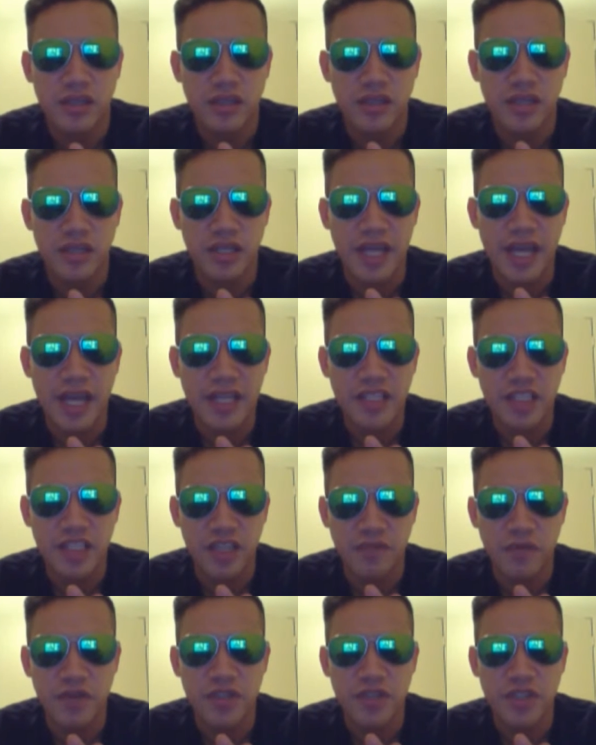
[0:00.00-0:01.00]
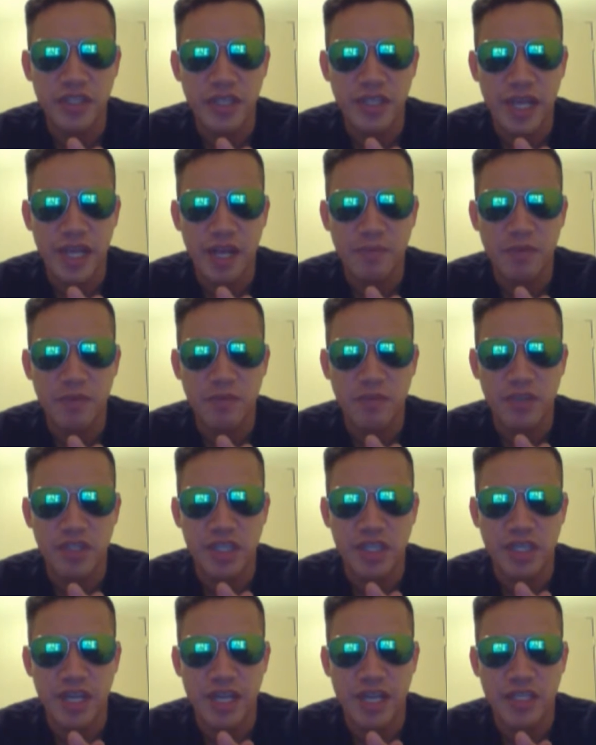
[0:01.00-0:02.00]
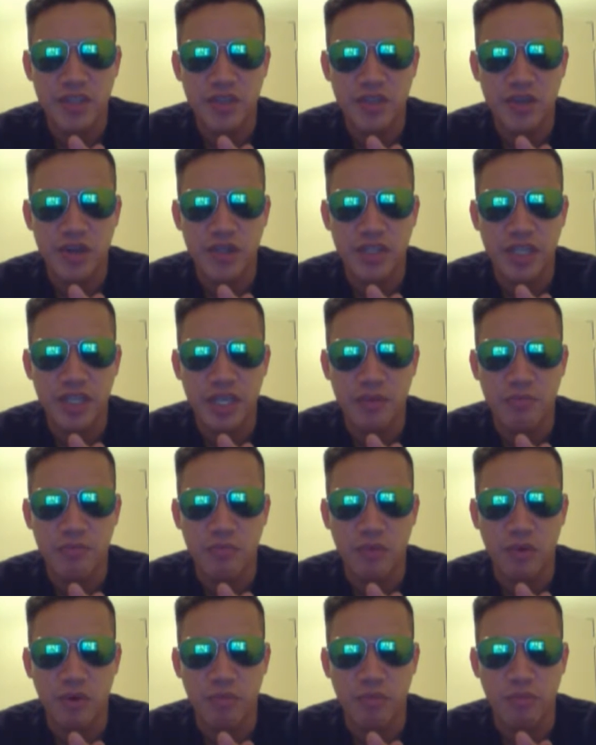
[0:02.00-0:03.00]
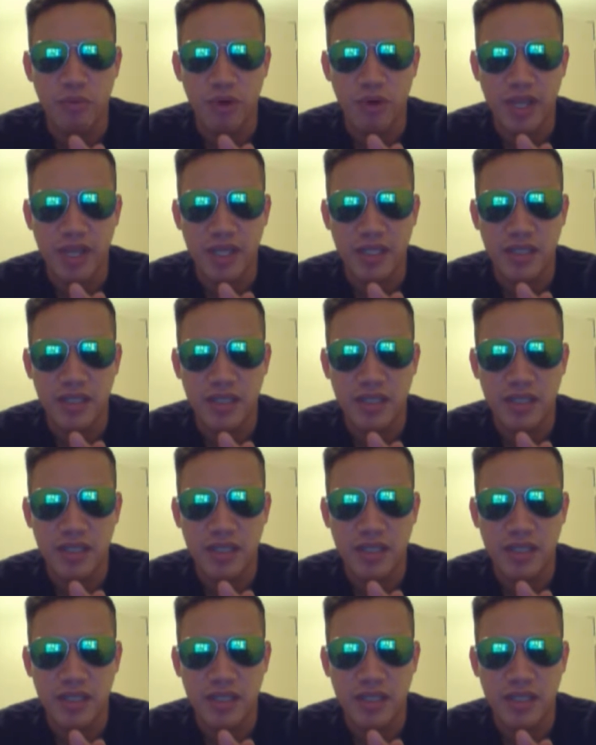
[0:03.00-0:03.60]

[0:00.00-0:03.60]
the light. the first thing that happened was the lights started to get more bright.